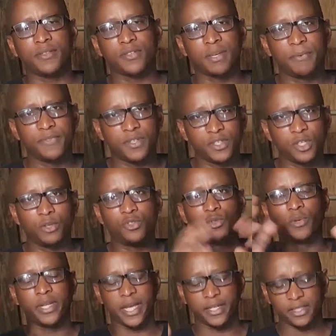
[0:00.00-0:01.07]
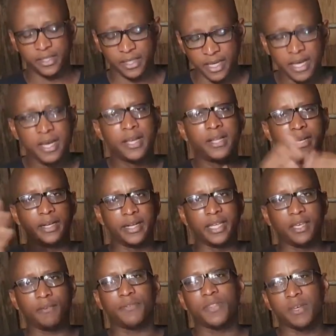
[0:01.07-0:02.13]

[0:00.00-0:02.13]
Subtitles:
Some of the CO2 can actually leave